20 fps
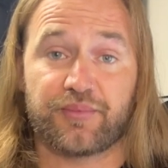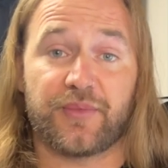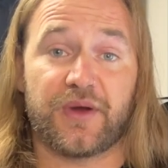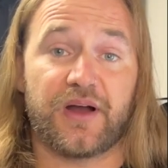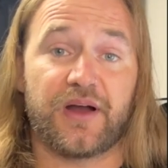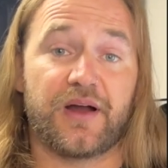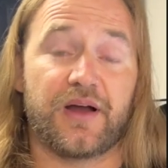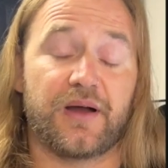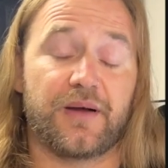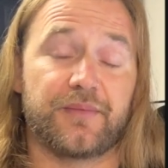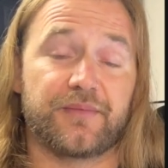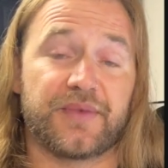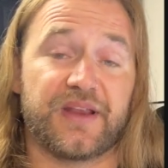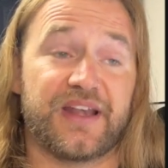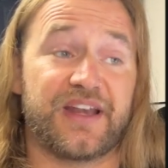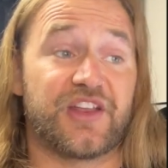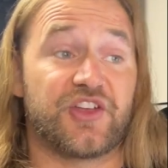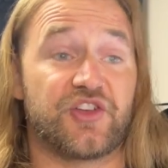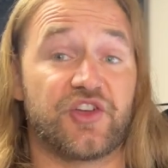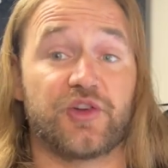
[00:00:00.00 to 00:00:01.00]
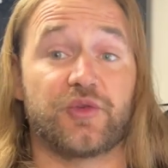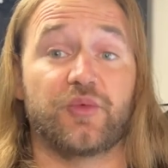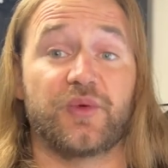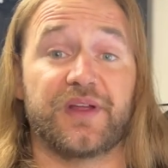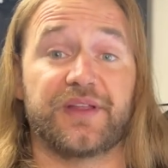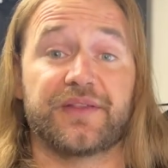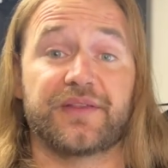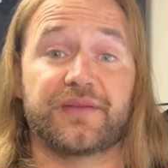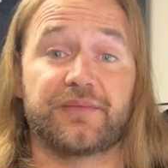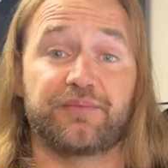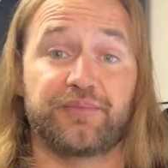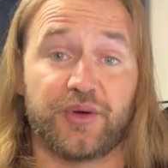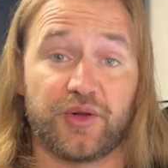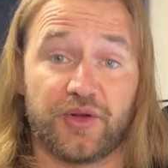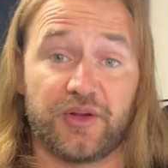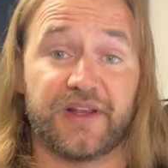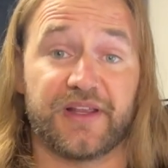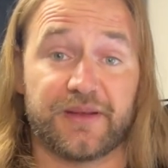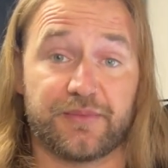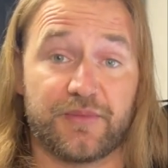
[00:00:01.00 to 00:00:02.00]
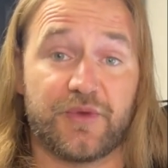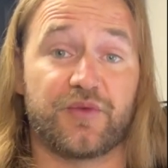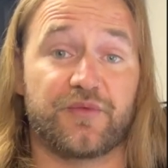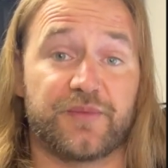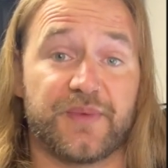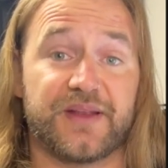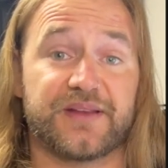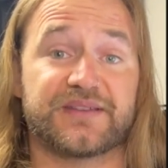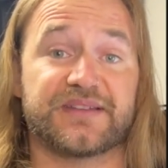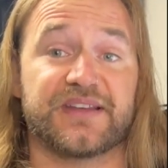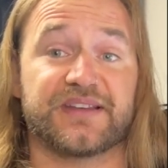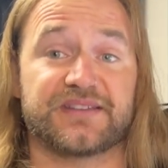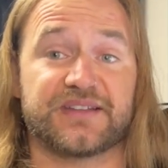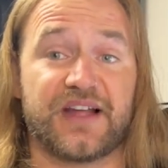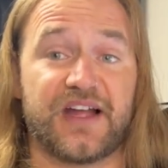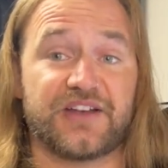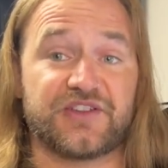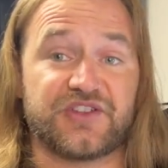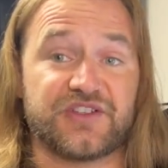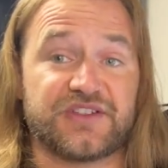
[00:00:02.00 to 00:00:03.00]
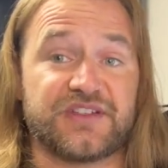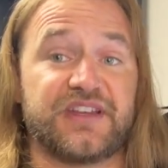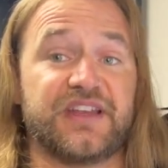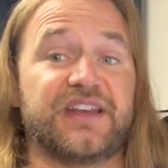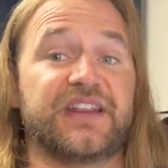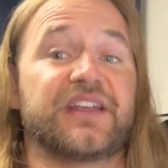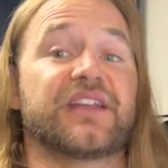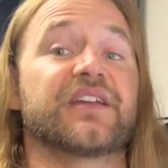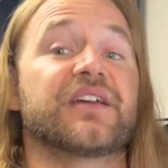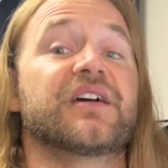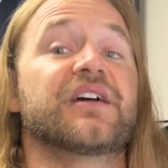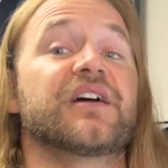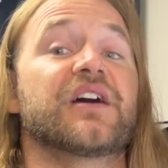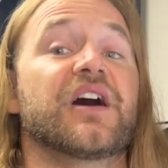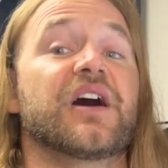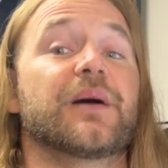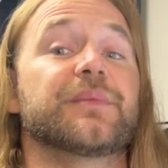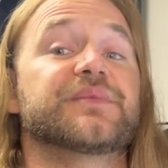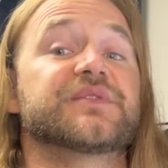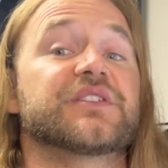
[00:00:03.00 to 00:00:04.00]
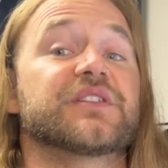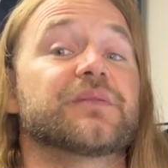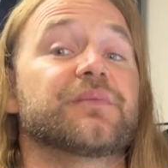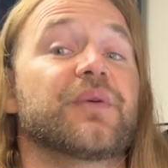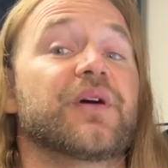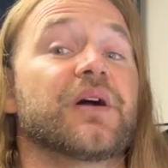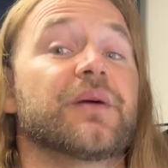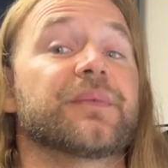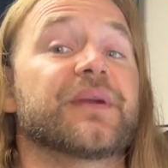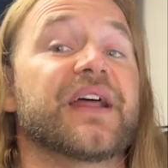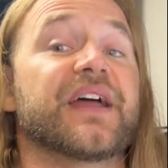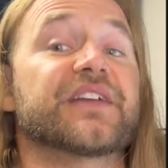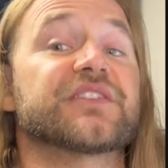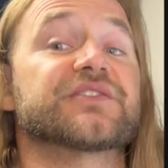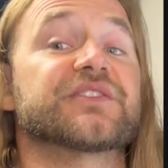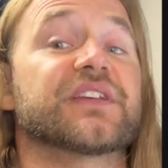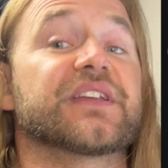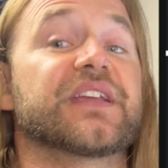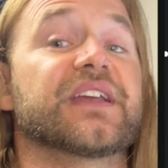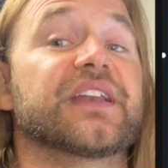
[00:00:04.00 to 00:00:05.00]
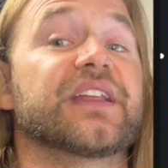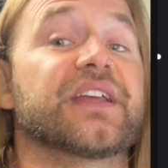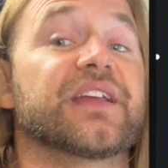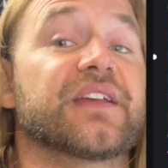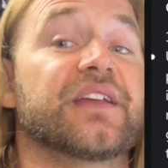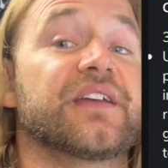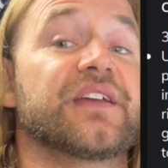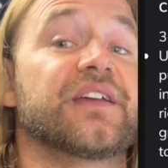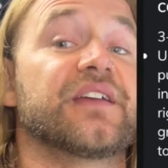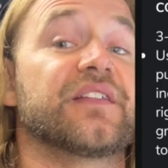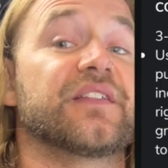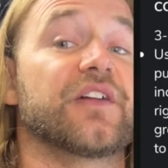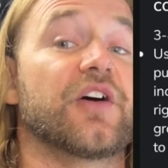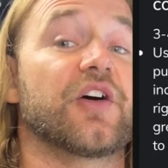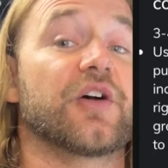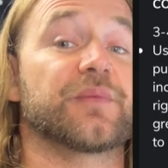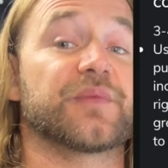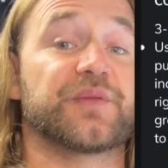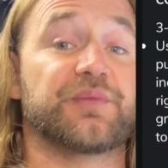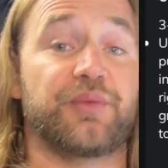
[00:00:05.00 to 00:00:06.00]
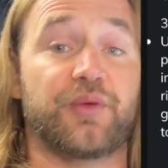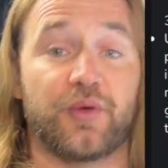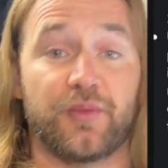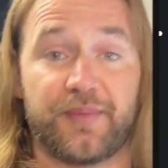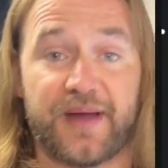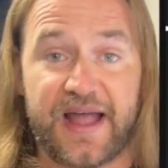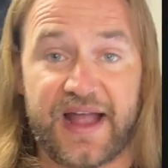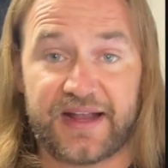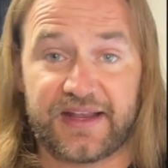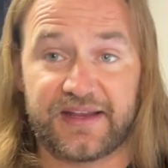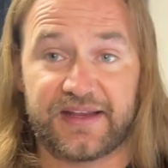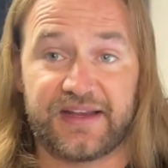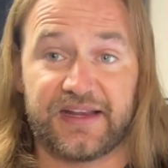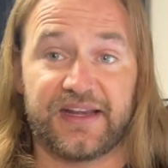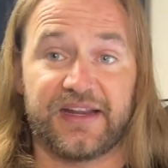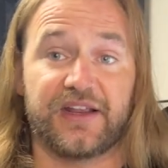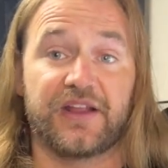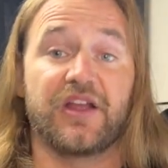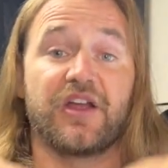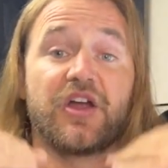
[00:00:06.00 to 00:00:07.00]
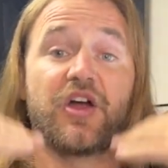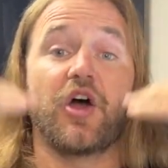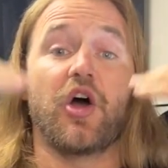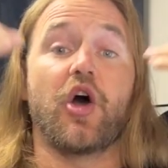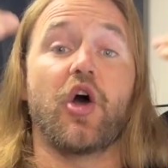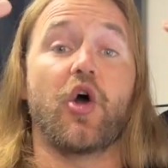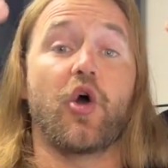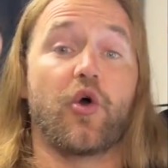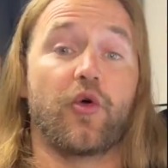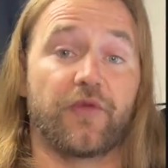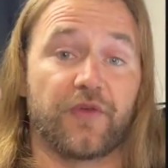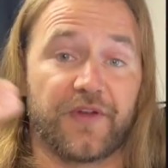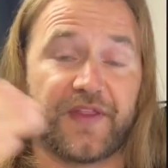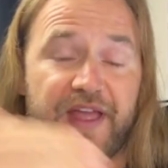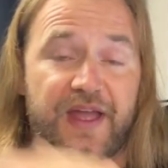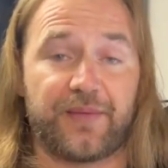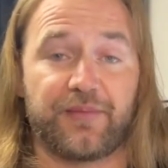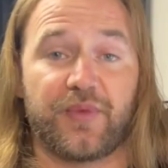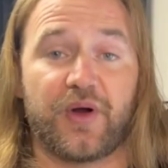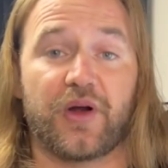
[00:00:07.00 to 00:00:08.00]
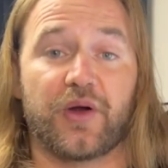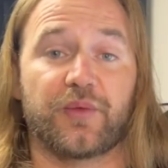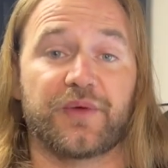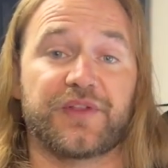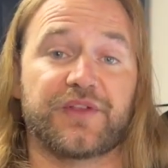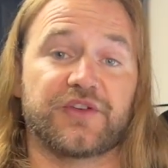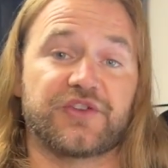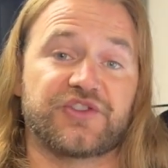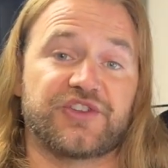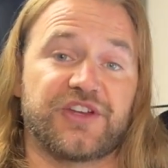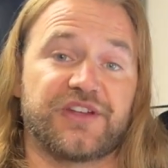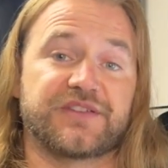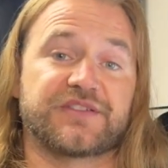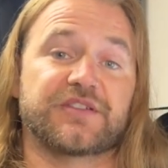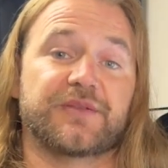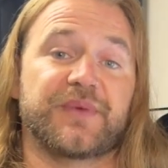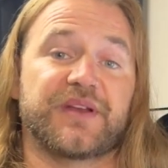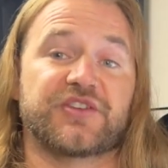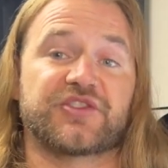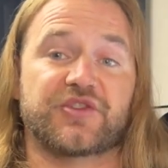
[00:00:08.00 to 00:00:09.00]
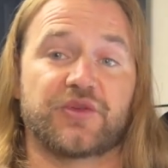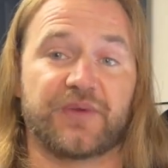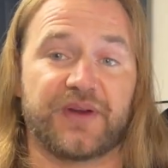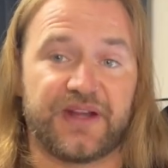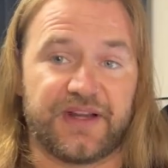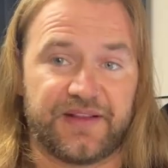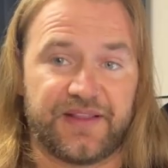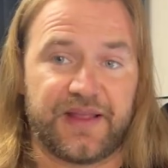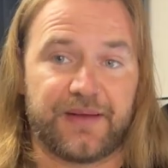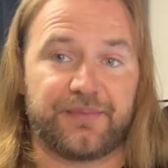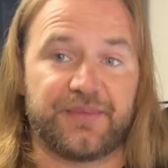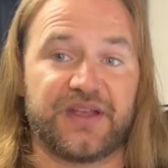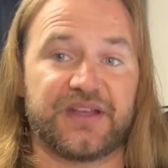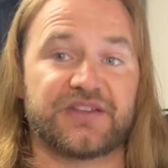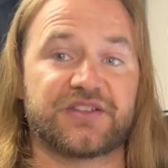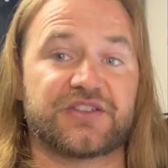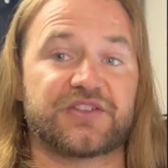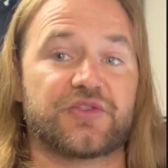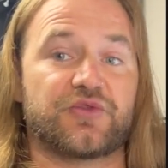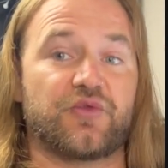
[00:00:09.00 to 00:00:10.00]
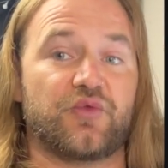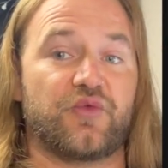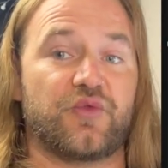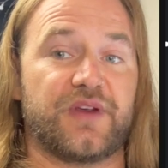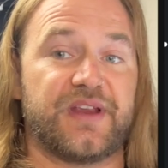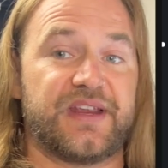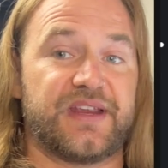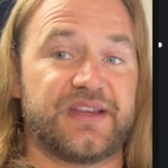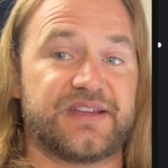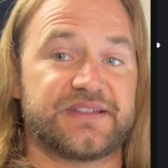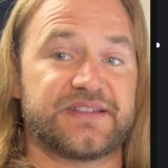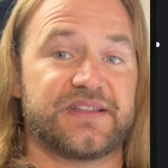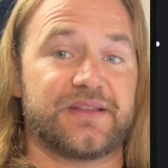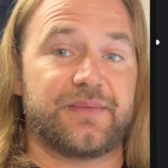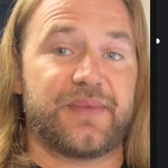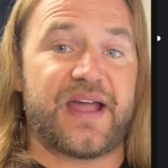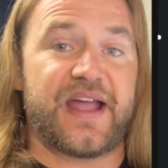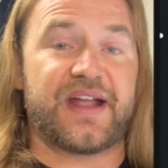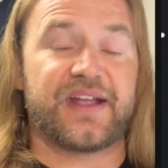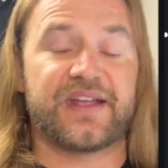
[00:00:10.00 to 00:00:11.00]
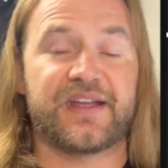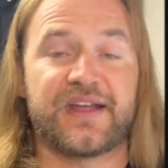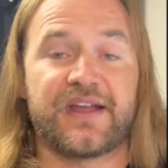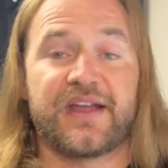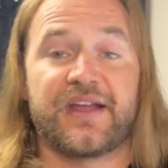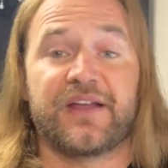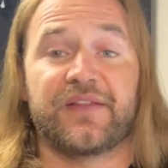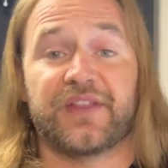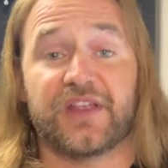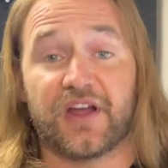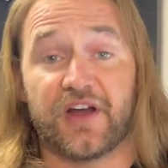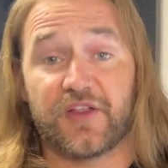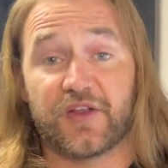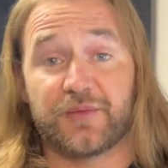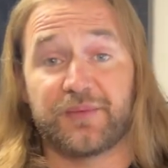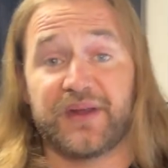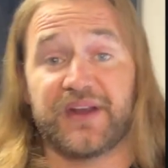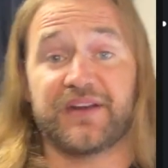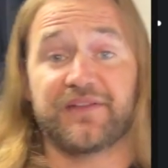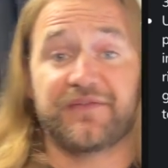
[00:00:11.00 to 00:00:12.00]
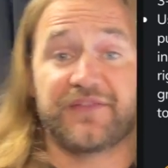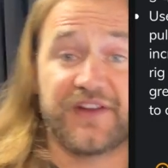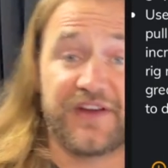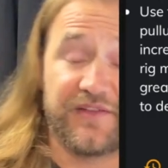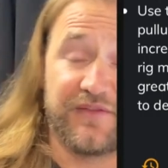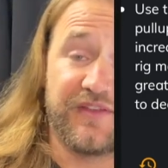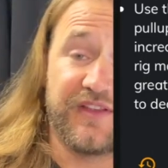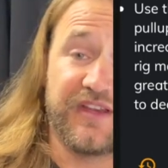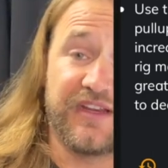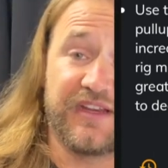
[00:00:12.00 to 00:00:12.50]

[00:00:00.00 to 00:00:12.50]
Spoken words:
good with pulling movements, is not just getting up to the bar, but actually getting the arms pulled back and getting over that bar with your chin. So make sure we're getting that big squeeze in the back. The other benefit of